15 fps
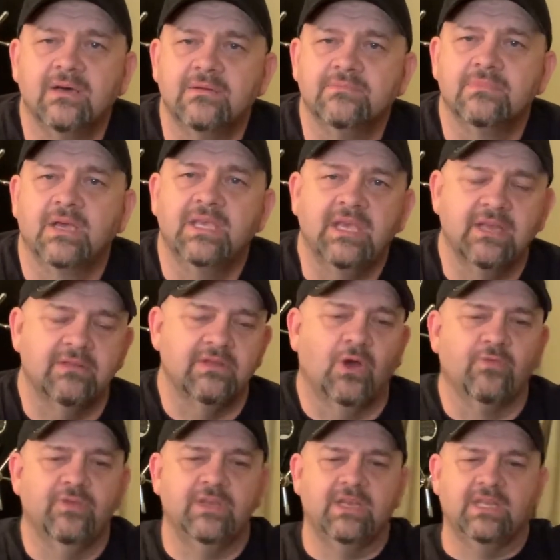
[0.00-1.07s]
Again,
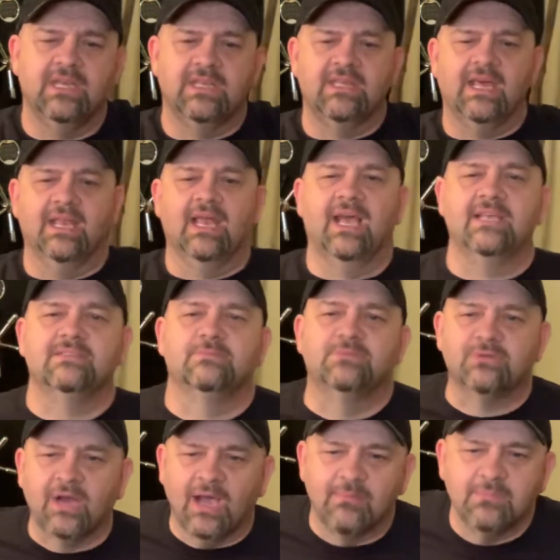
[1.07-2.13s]
don't forget to hit that like,
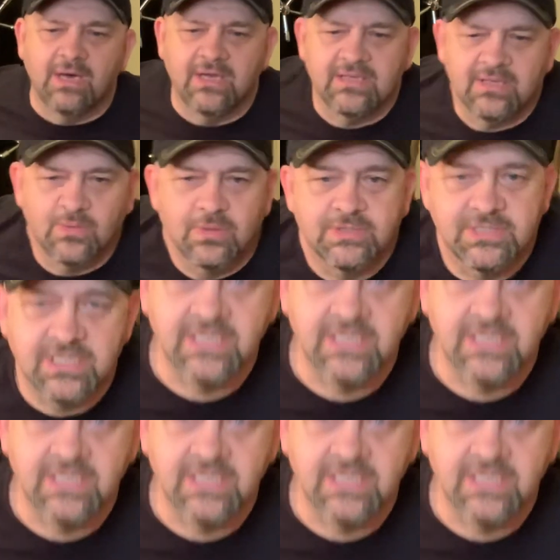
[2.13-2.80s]
subscribe button, and we'll see